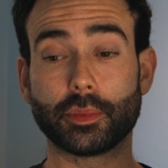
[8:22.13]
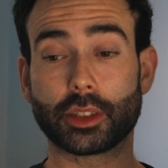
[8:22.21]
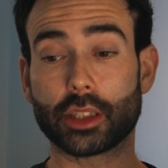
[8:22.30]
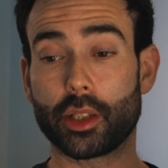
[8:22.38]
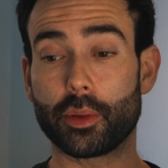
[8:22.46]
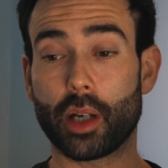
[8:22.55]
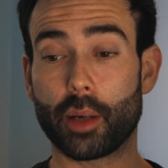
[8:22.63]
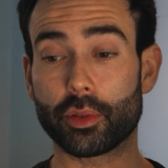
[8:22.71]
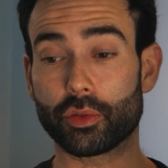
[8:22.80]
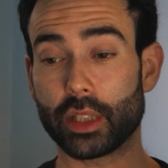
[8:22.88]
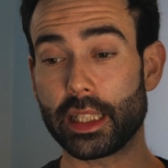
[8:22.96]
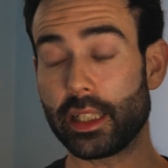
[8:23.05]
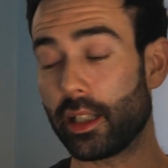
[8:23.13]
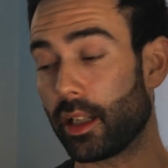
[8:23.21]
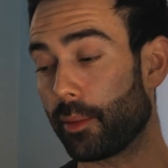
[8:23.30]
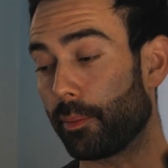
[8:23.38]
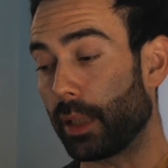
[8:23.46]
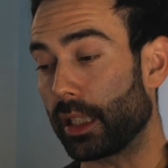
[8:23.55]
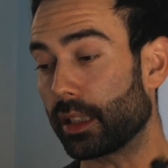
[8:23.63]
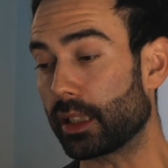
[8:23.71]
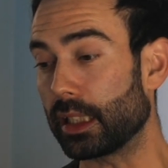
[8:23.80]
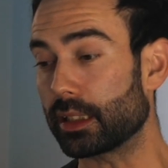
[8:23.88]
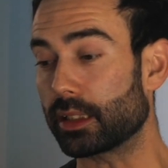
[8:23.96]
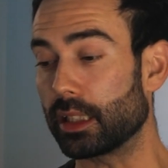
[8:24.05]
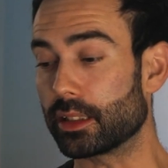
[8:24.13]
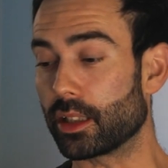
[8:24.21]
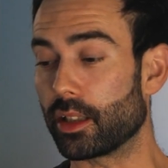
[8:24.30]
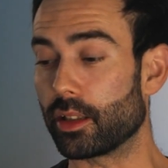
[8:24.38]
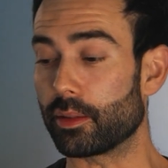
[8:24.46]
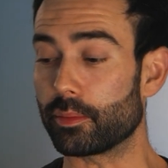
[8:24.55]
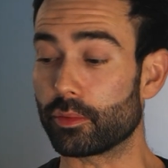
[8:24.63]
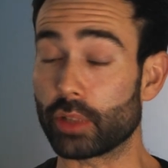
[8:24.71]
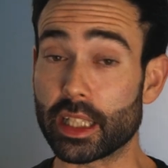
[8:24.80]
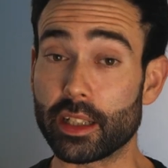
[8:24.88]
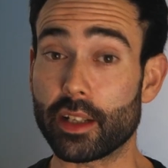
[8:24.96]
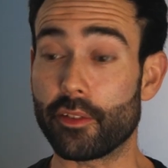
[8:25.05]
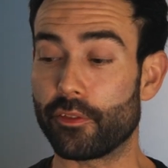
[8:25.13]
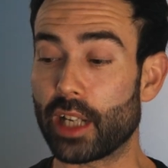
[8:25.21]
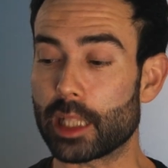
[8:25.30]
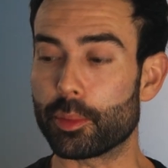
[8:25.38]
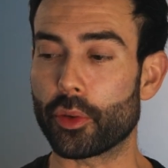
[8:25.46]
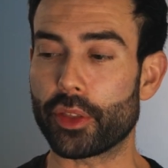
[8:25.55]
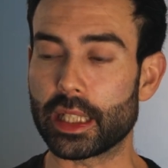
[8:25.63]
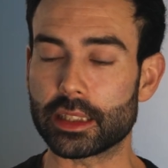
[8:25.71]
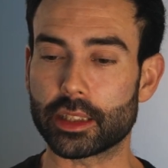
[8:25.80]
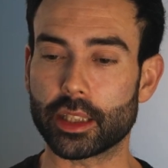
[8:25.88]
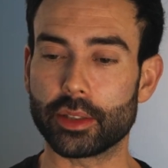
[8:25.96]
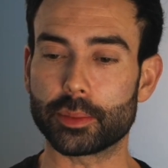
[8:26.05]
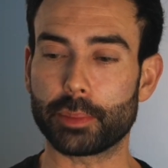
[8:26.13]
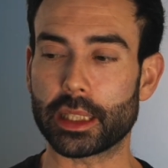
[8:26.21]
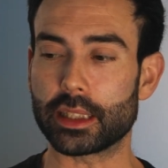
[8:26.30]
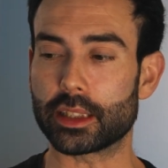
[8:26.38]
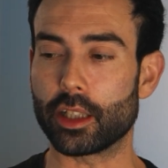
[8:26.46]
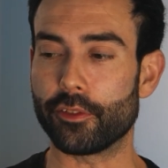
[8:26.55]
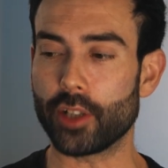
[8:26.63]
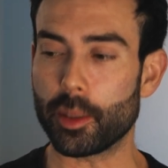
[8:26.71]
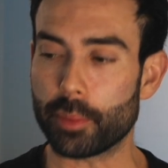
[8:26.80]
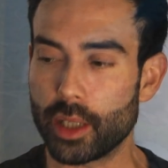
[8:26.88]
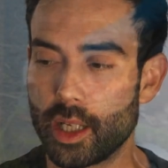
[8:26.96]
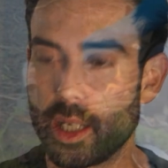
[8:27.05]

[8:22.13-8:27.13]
So I would really make this as a really valuable thing to go and pick yourself up.